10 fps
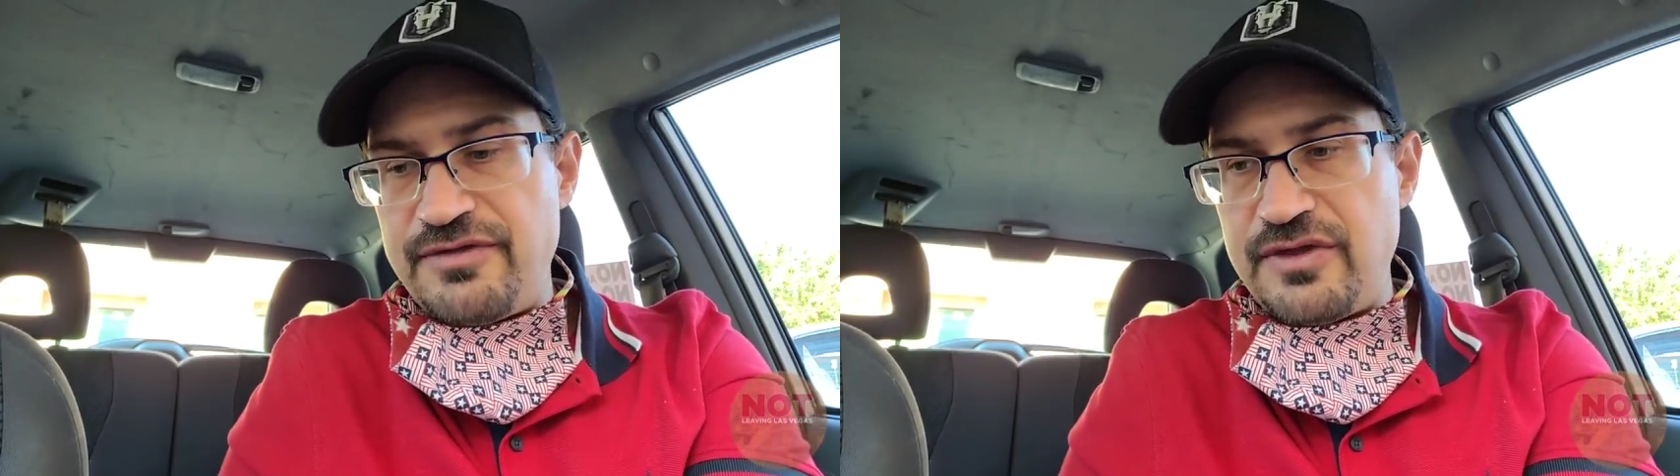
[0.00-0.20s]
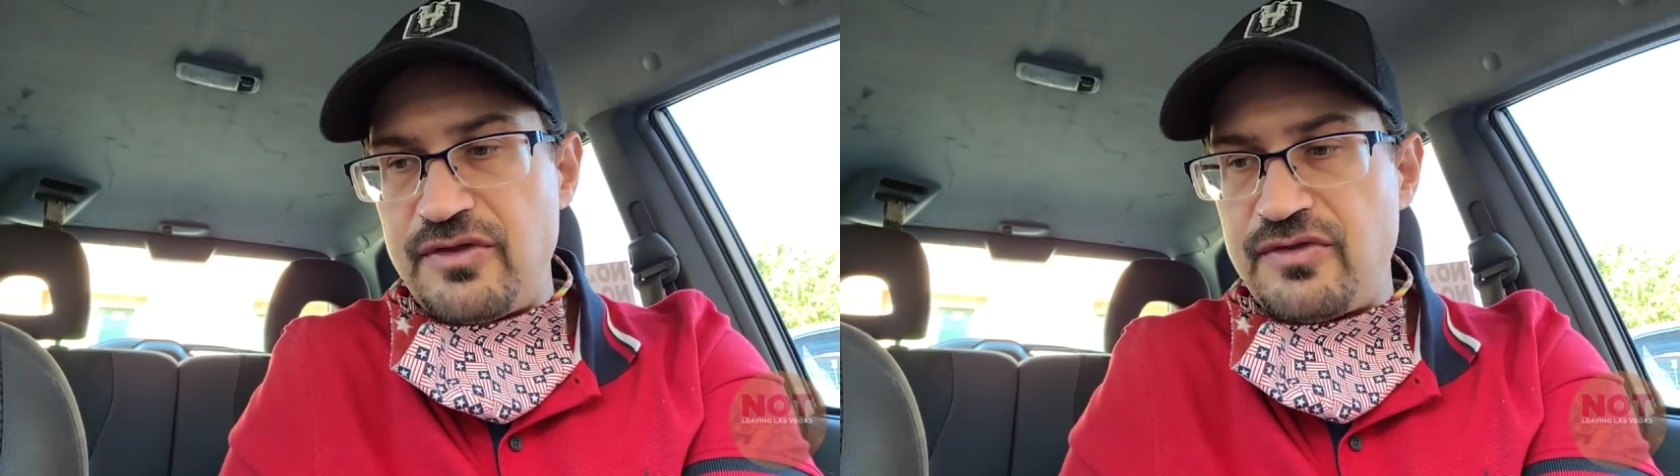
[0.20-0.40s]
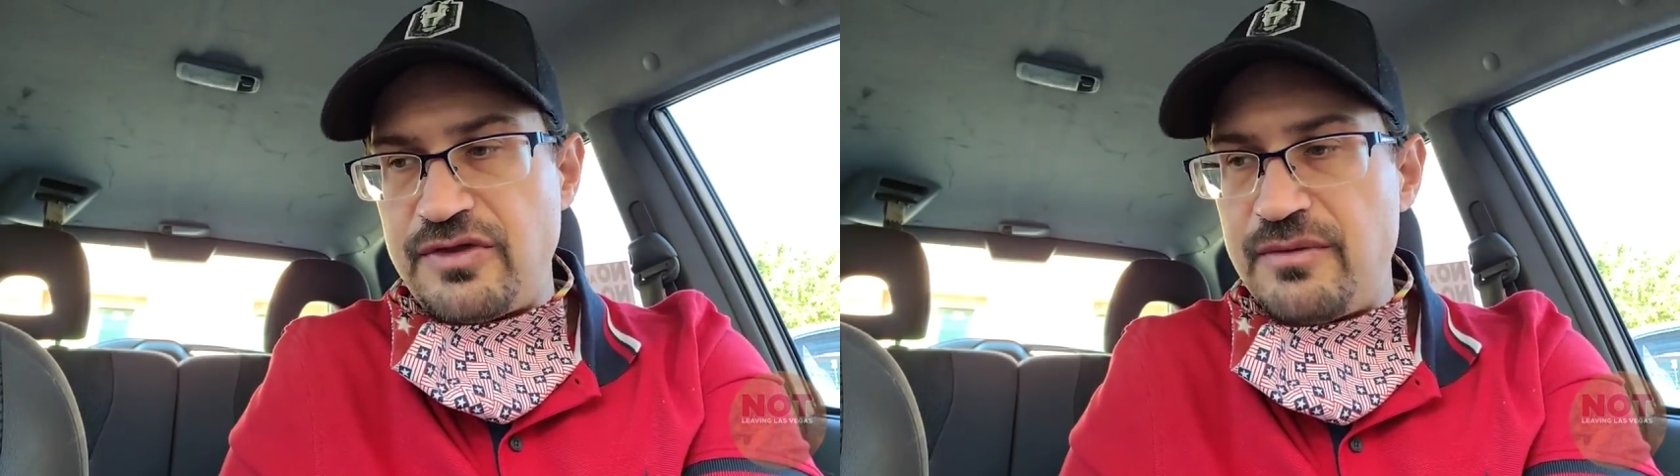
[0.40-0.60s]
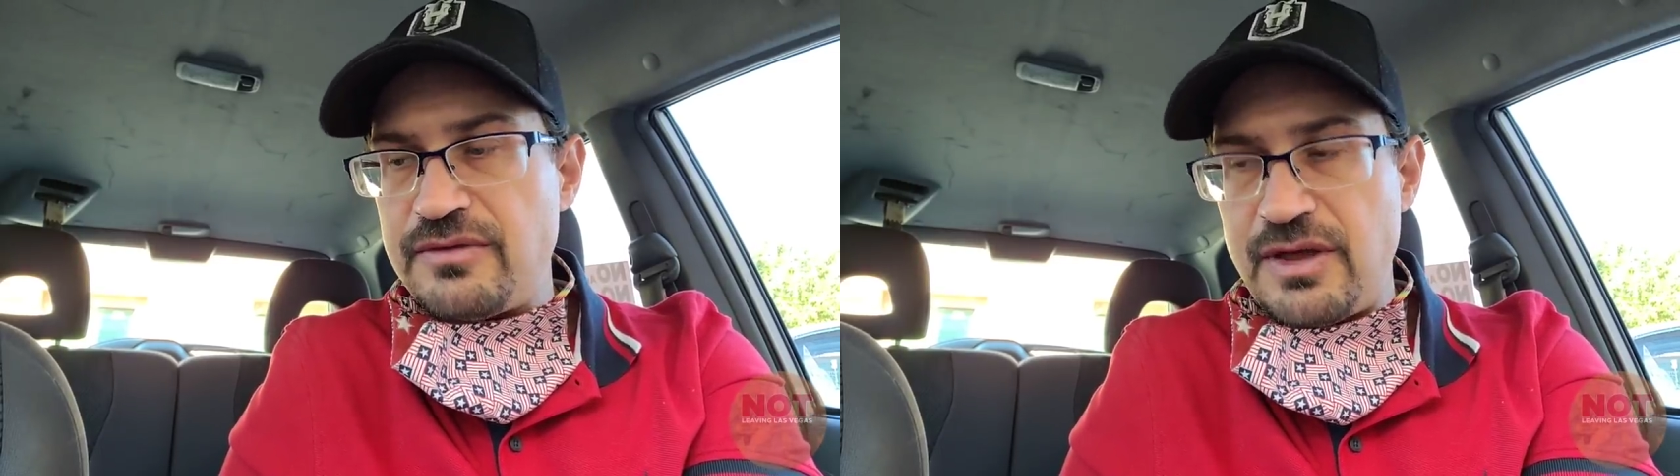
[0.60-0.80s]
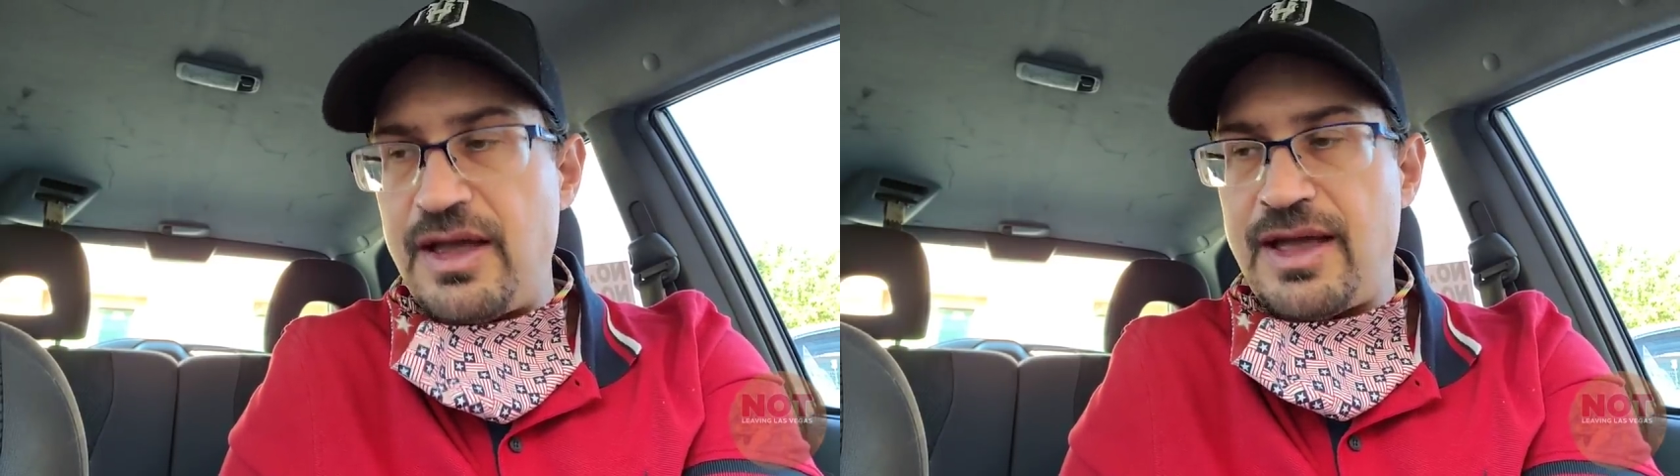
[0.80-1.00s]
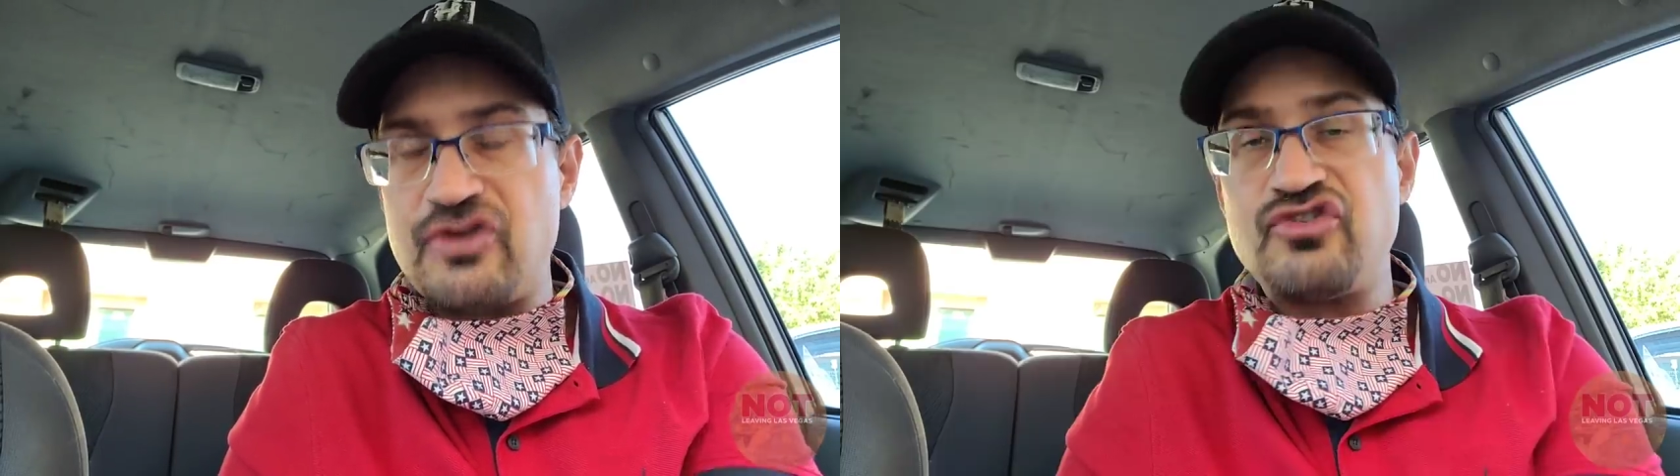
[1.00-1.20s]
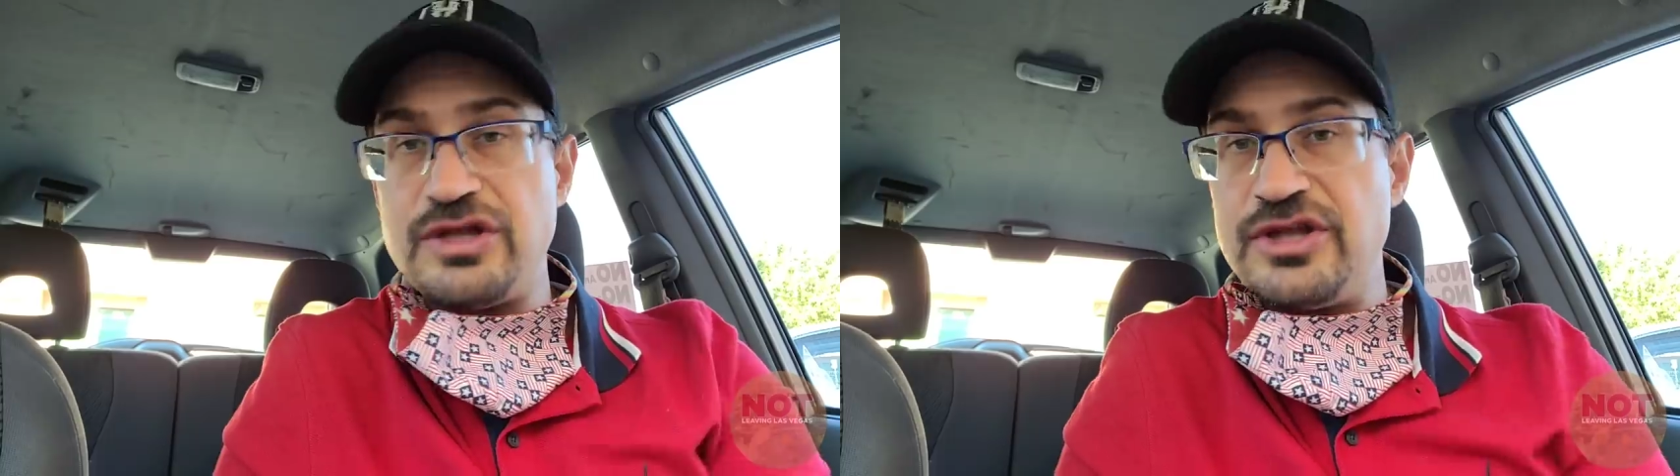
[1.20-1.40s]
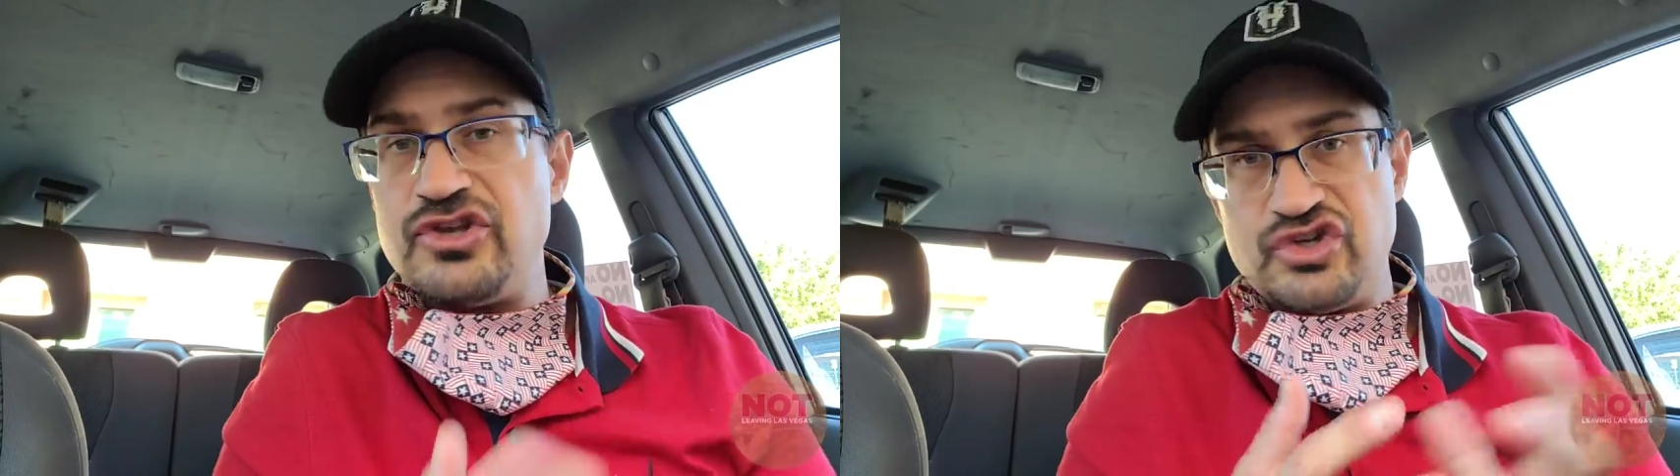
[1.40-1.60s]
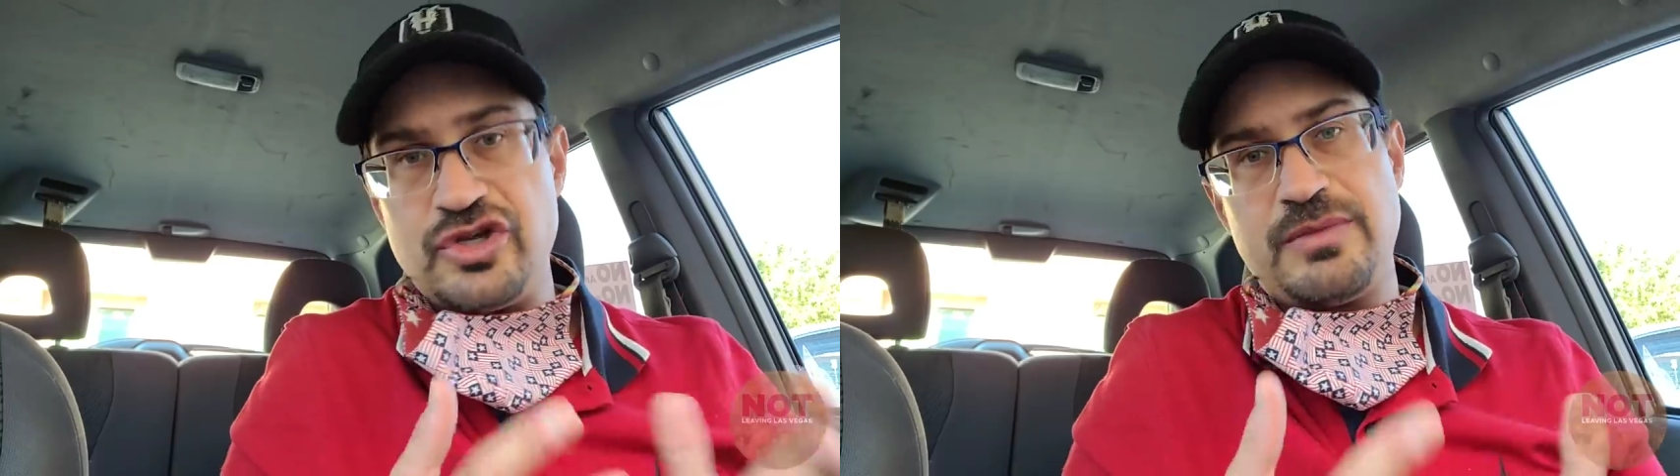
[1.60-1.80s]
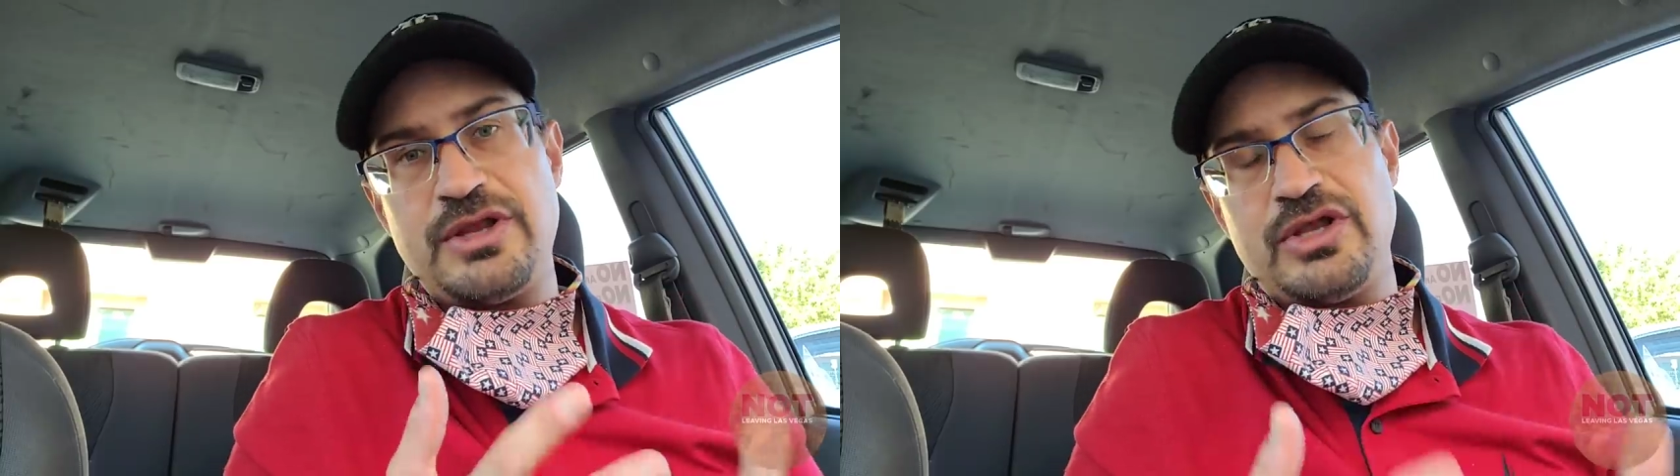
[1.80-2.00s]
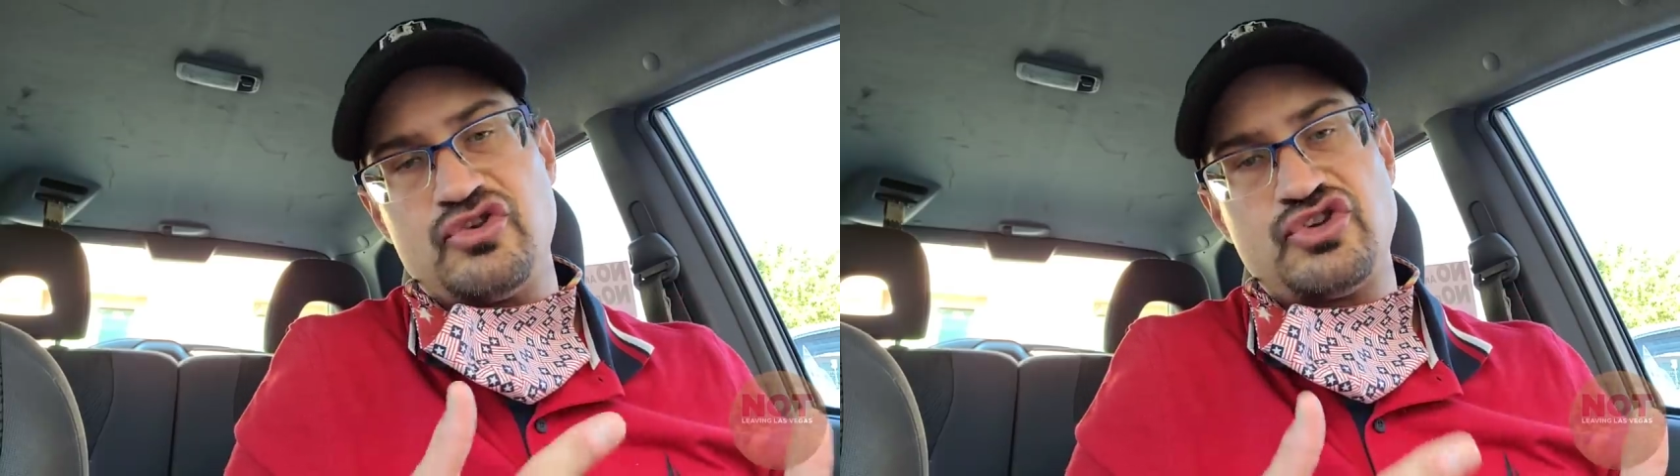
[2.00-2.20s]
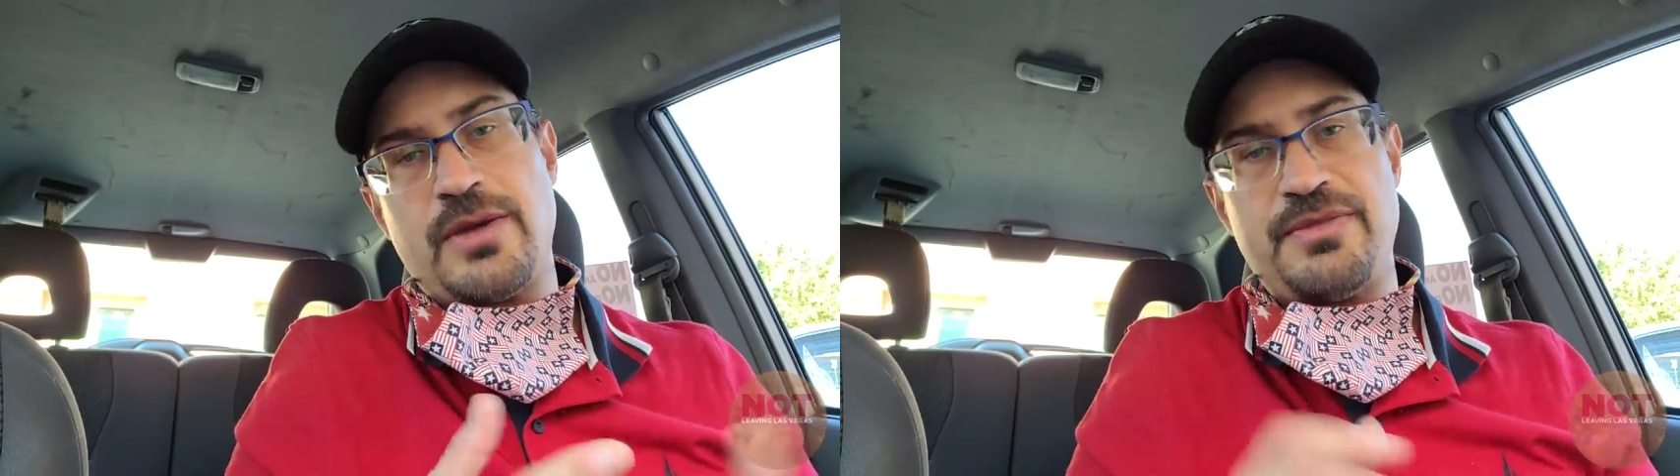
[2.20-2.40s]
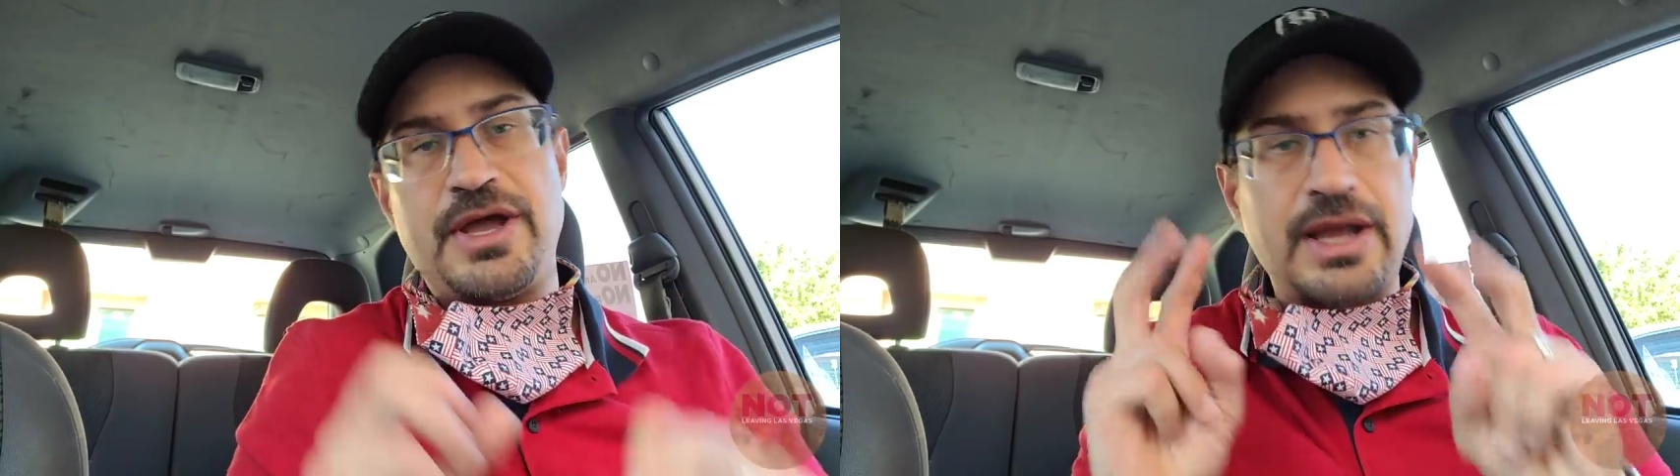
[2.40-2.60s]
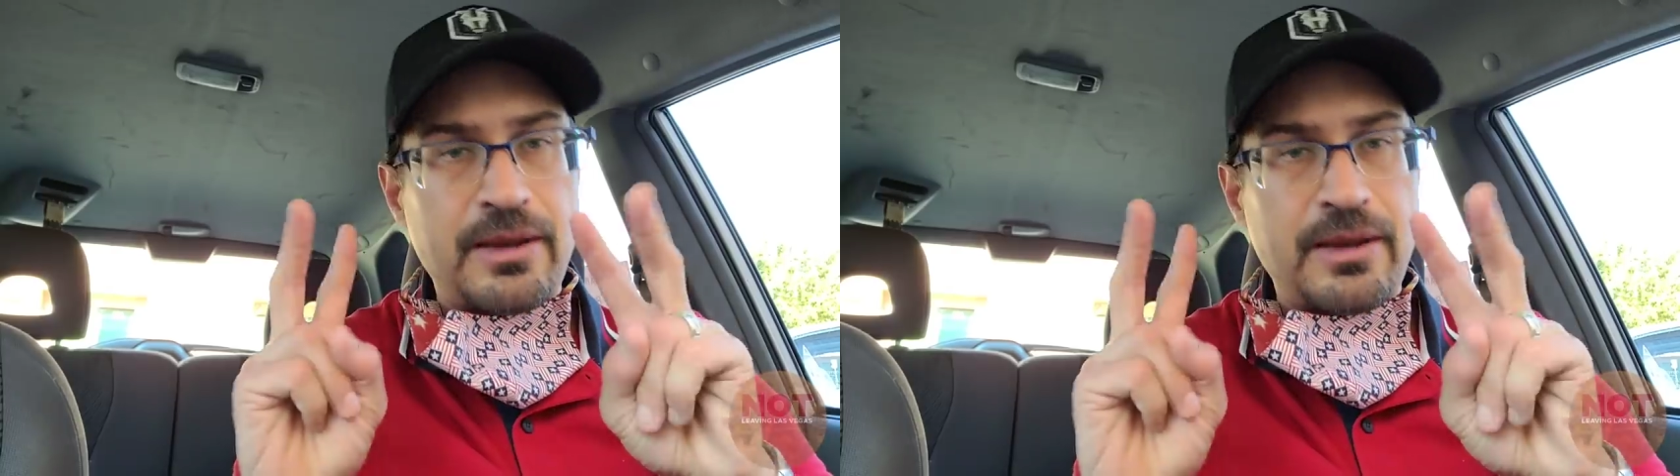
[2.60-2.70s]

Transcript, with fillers: This is to actually legitimately a job that